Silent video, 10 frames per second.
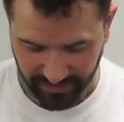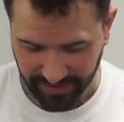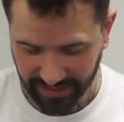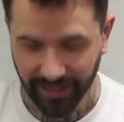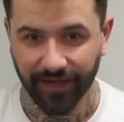
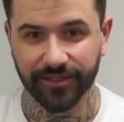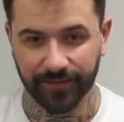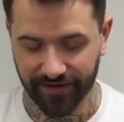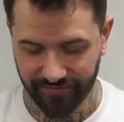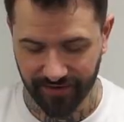Okay, I'll
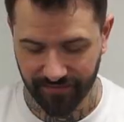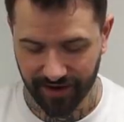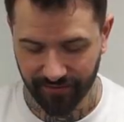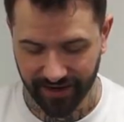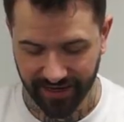spin it around
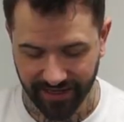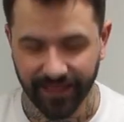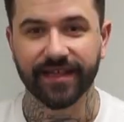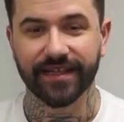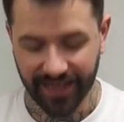my way
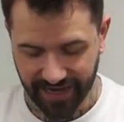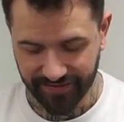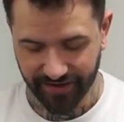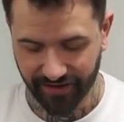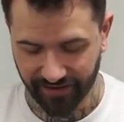
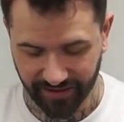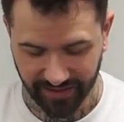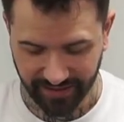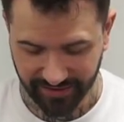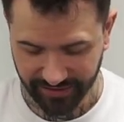and then I'll, uh,
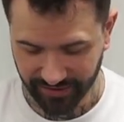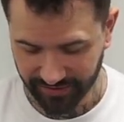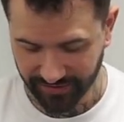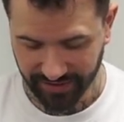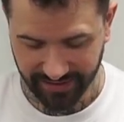I'll show
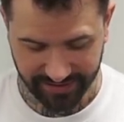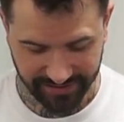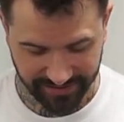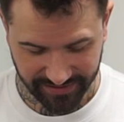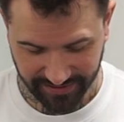you
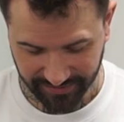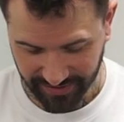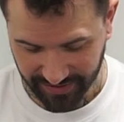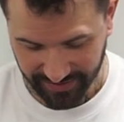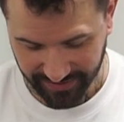guys.
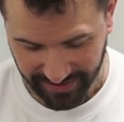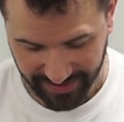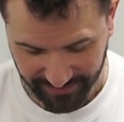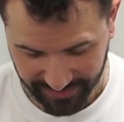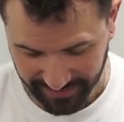Uh,
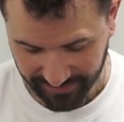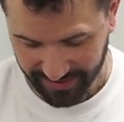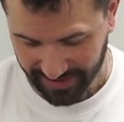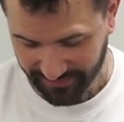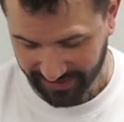everything that we
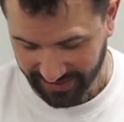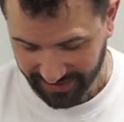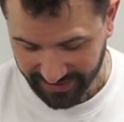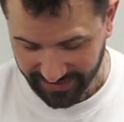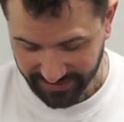have in here.
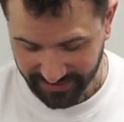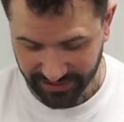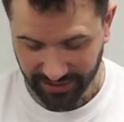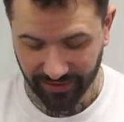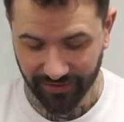
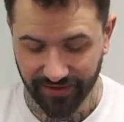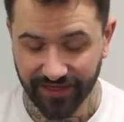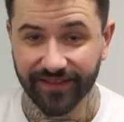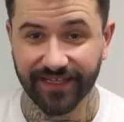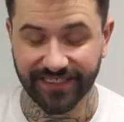So
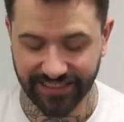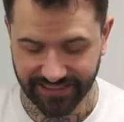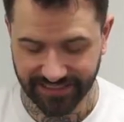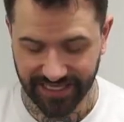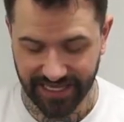this
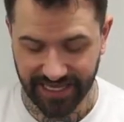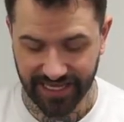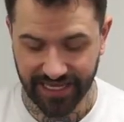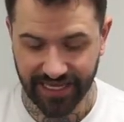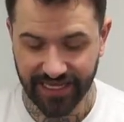is
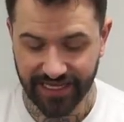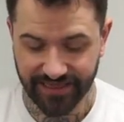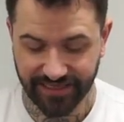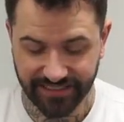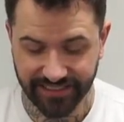the
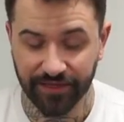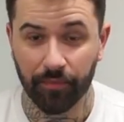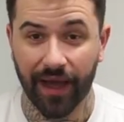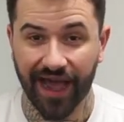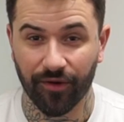this is the
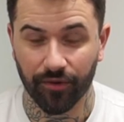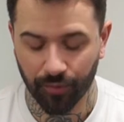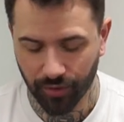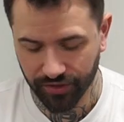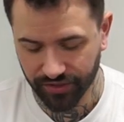Power
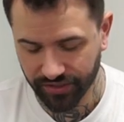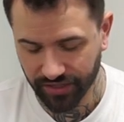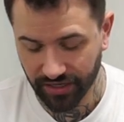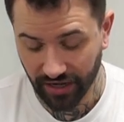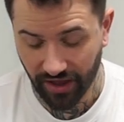Wand
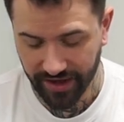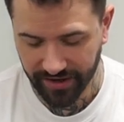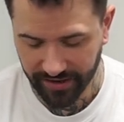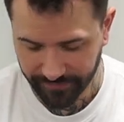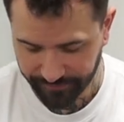
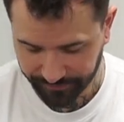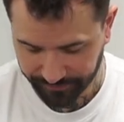liner.